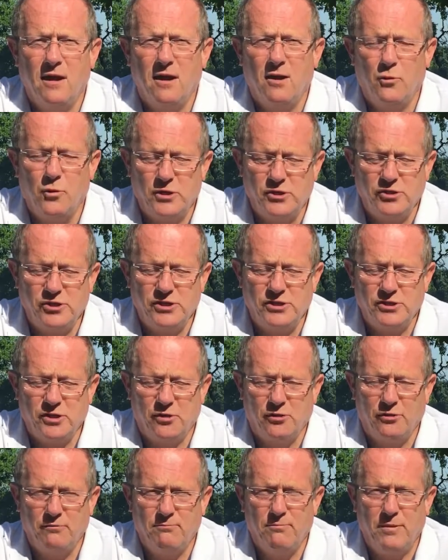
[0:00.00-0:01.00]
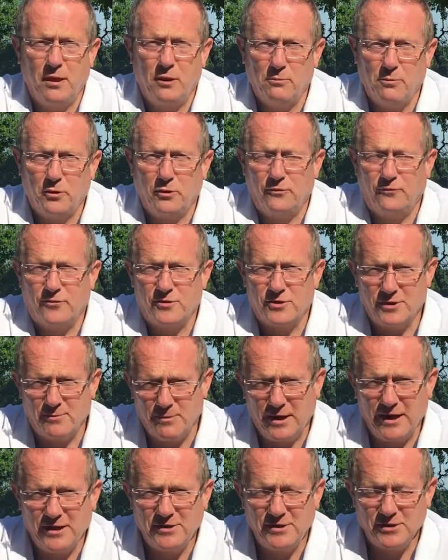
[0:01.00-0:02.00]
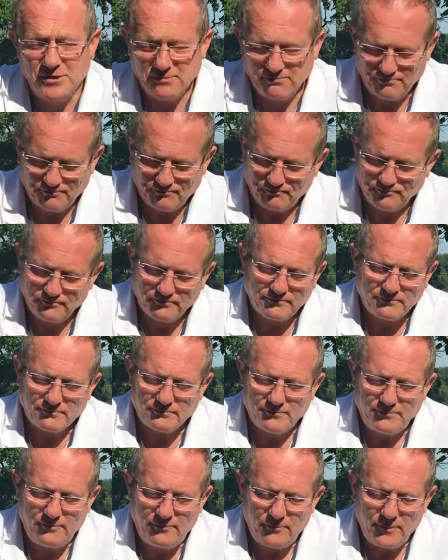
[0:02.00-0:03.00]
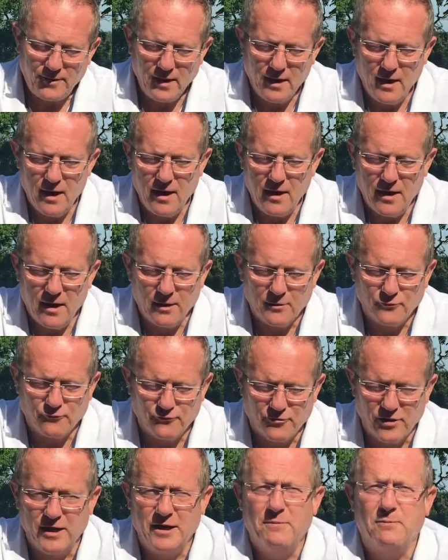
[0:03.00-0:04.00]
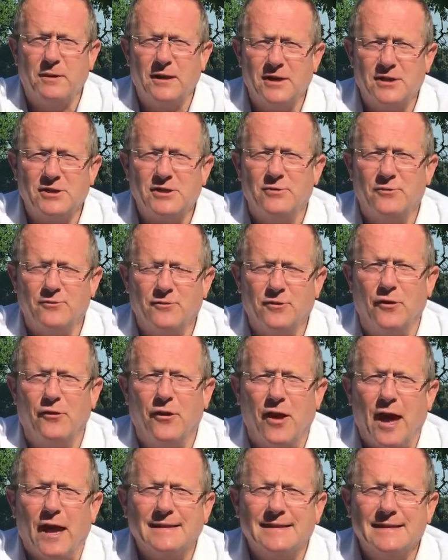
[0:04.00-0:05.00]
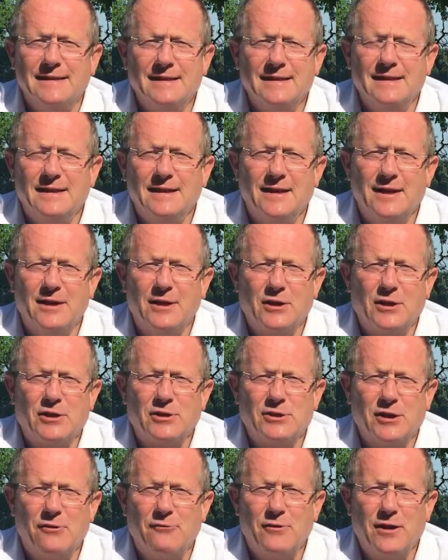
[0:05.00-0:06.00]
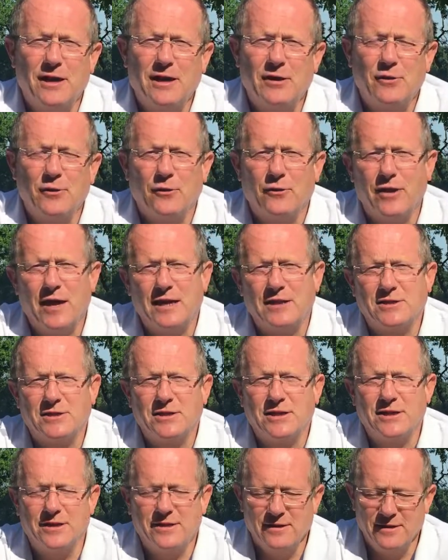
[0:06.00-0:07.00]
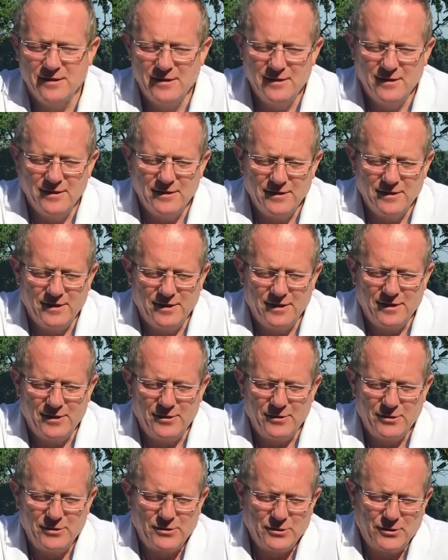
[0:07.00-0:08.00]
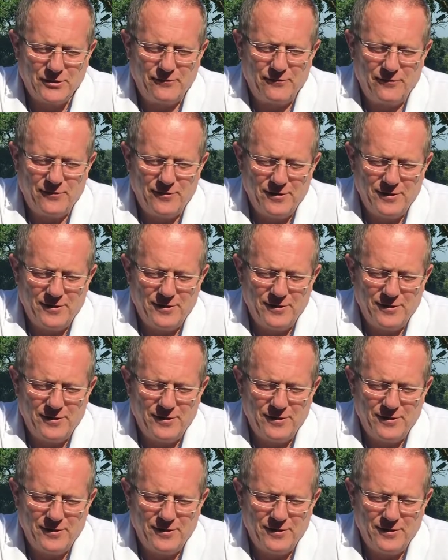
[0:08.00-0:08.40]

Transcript: which is on Bellboard for simulators. Really pleased to have done that, because I really thought that's the sort of